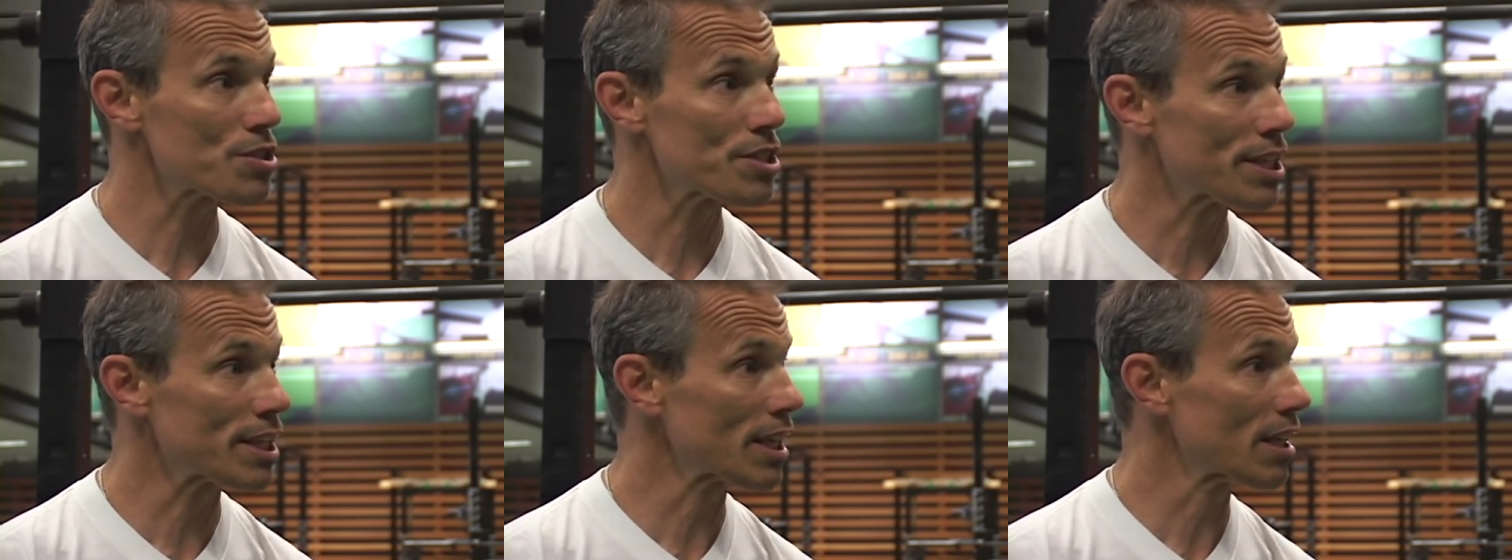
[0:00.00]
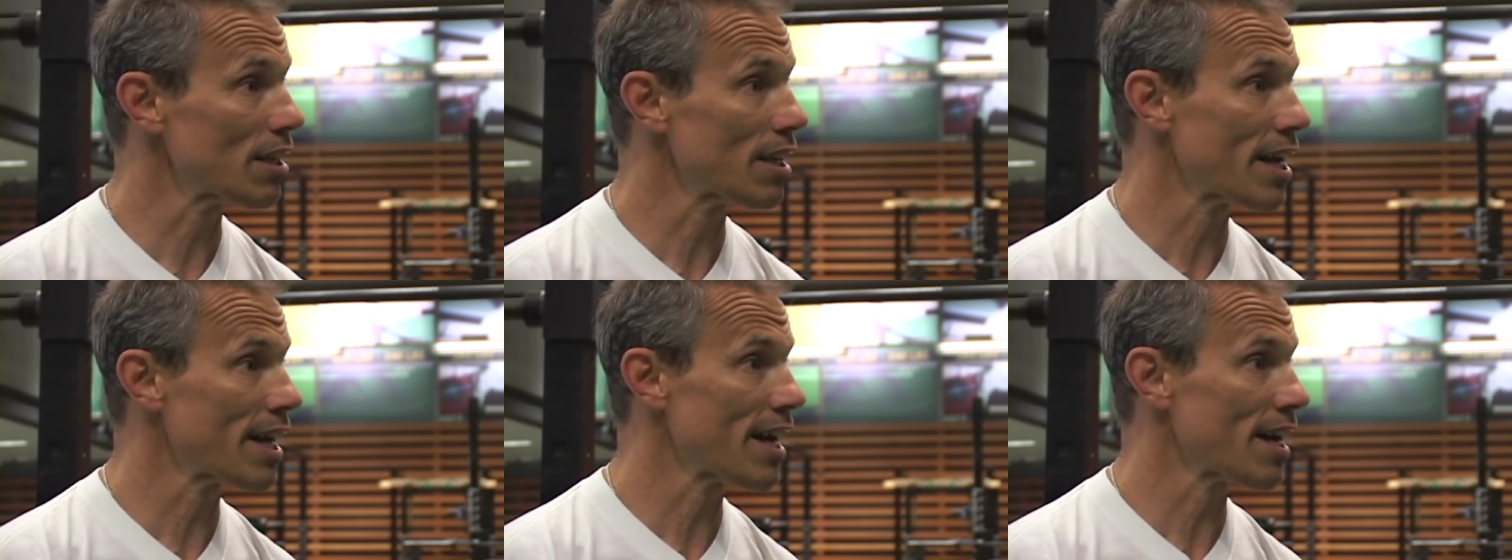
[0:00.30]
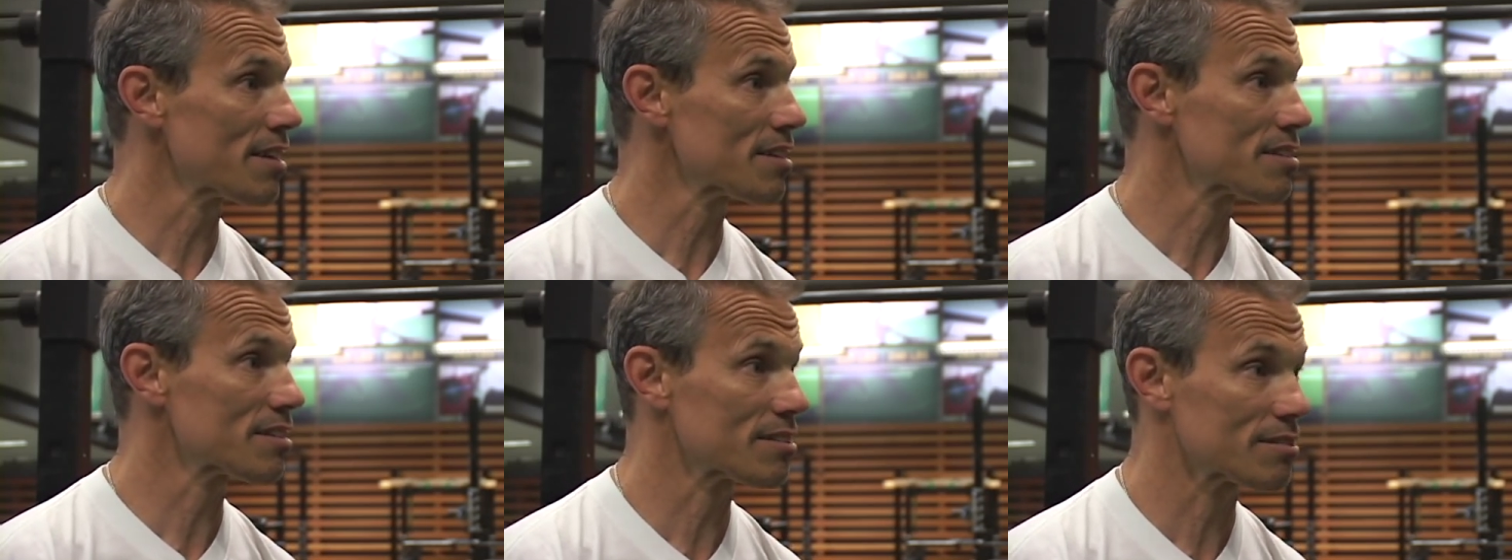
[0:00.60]
in the
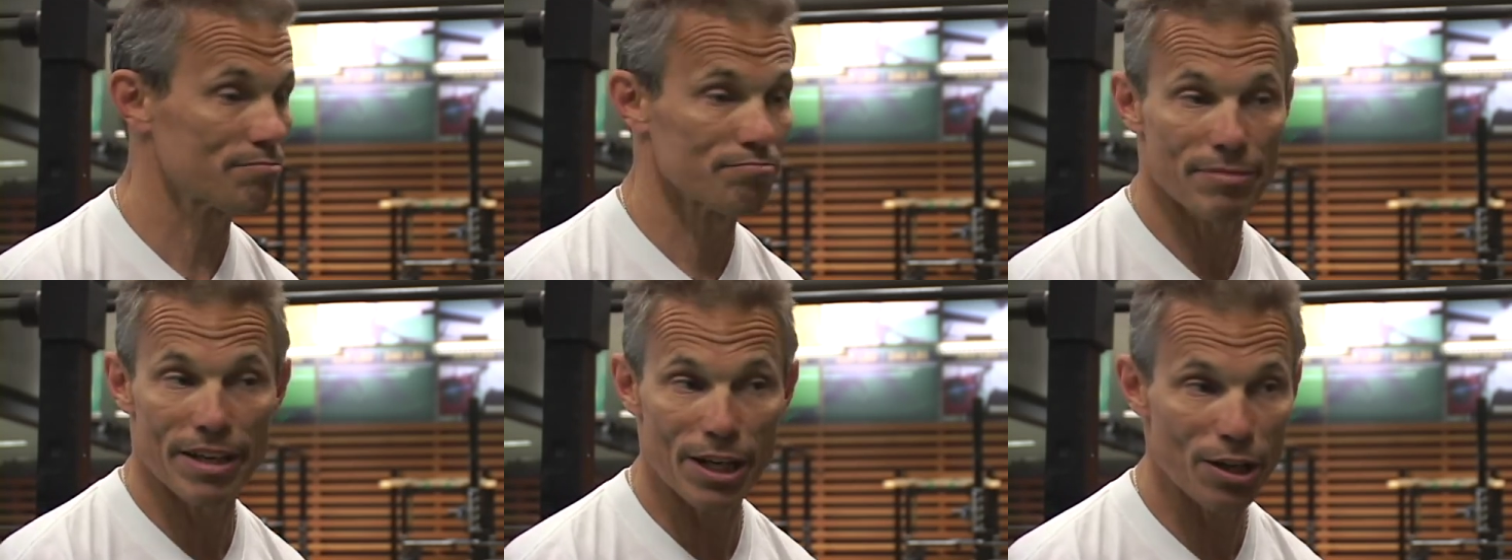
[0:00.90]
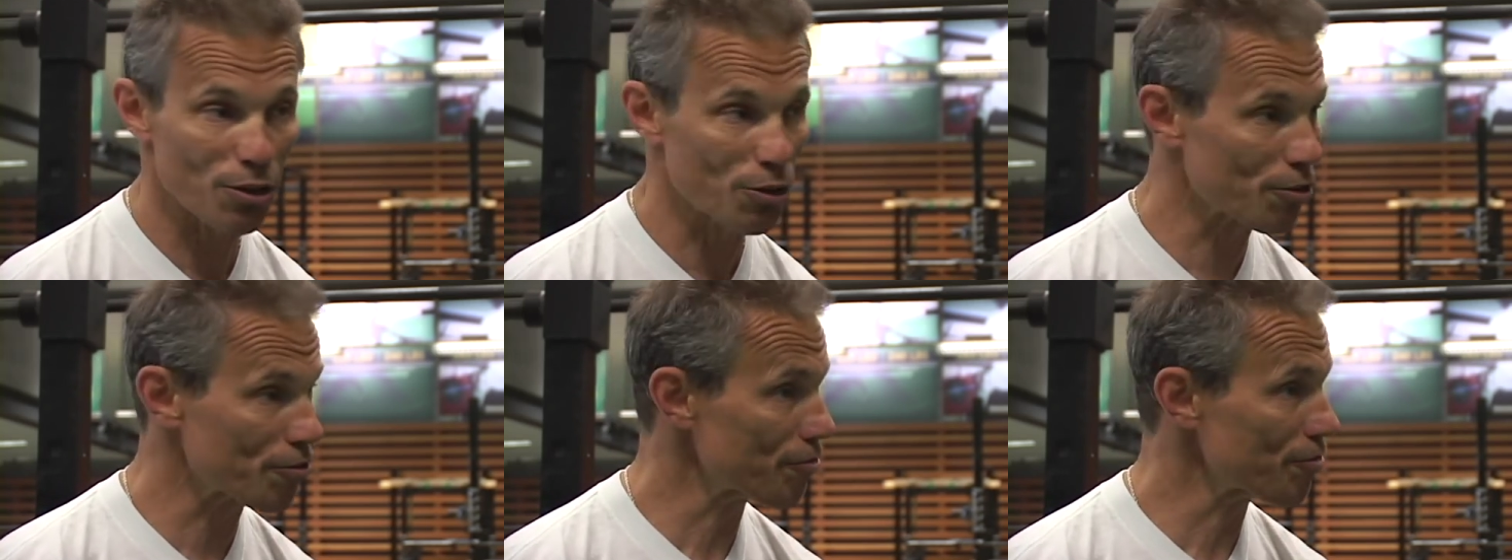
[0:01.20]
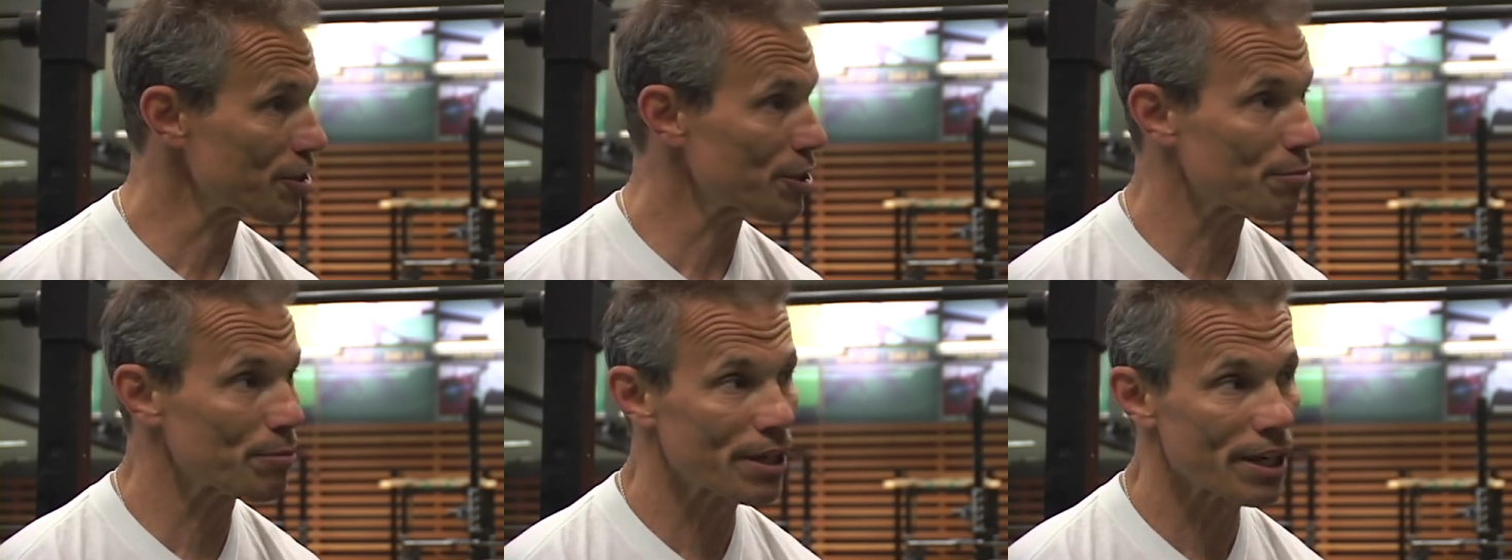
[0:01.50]
class, male or
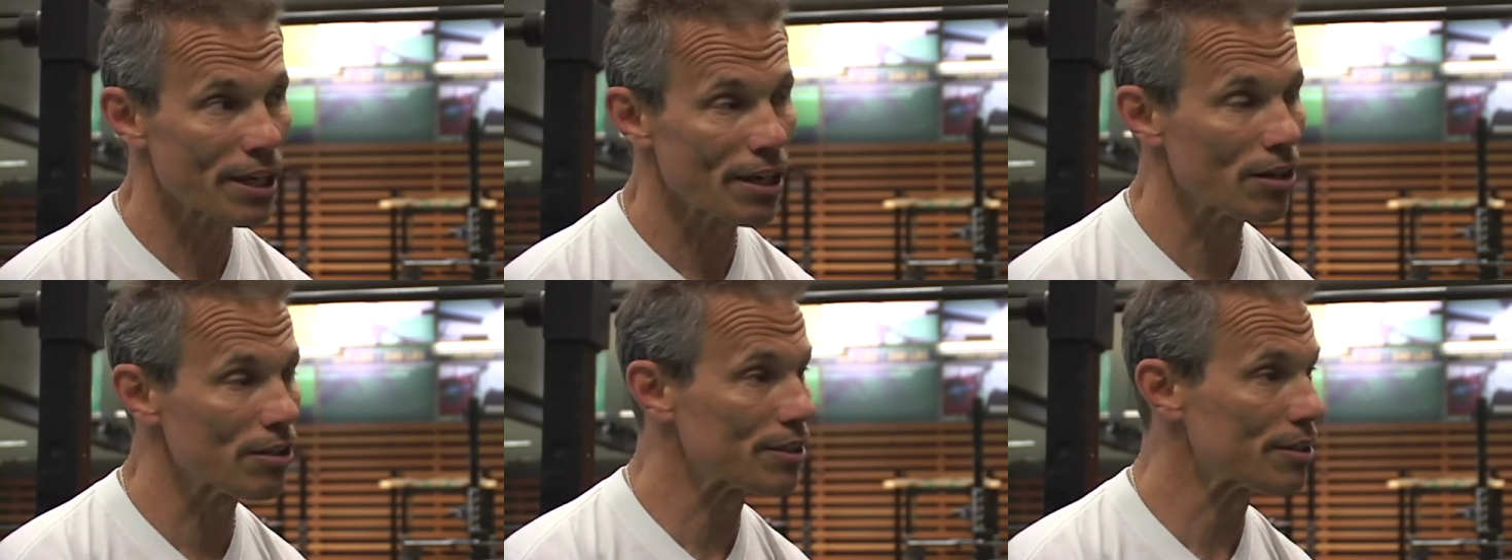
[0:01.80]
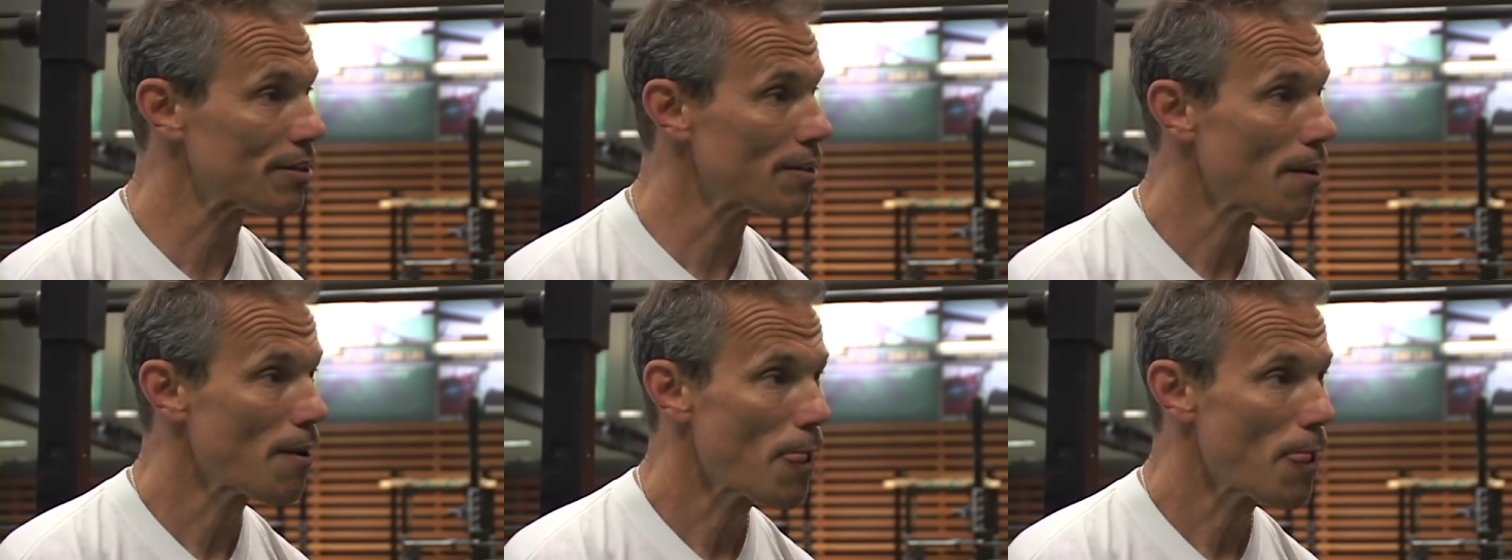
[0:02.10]
female, and